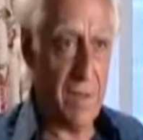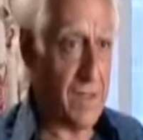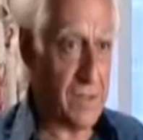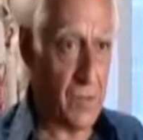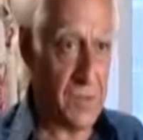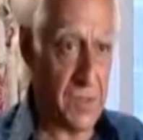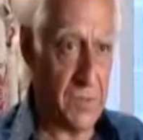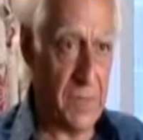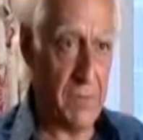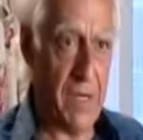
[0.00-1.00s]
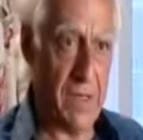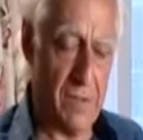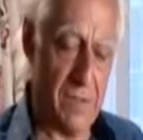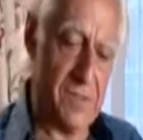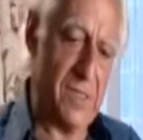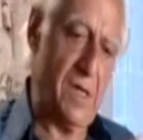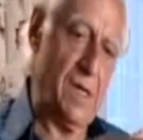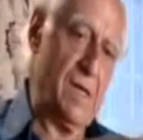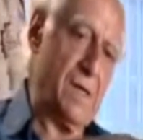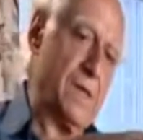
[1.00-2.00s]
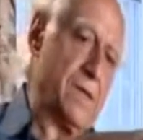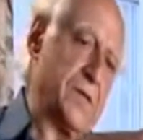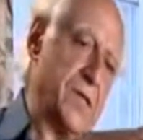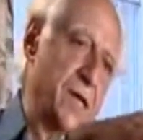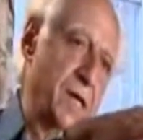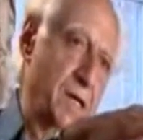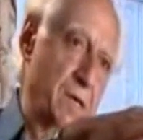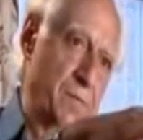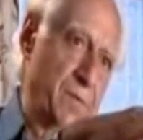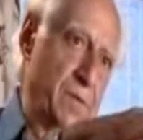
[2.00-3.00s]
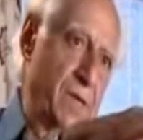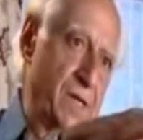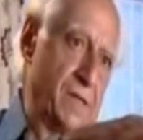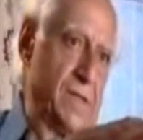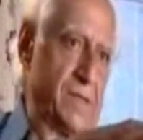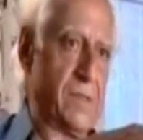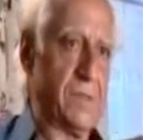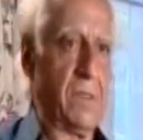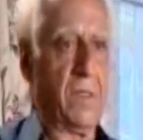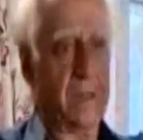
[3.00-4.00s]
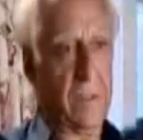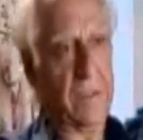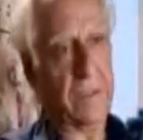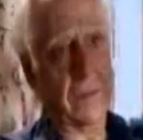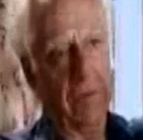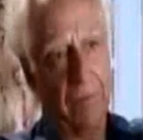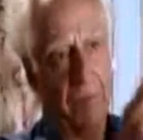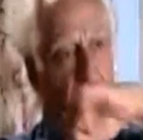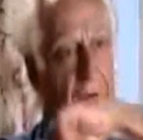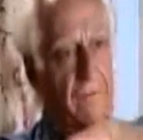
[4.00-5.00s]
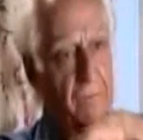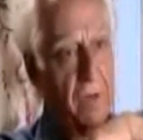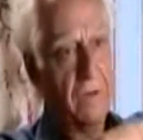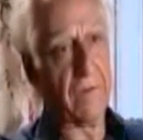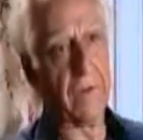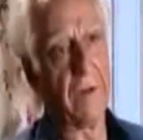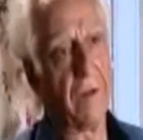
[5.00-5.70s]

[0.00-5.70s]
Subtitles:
There's always going to be radars that are shining up like this, or from above, wherever,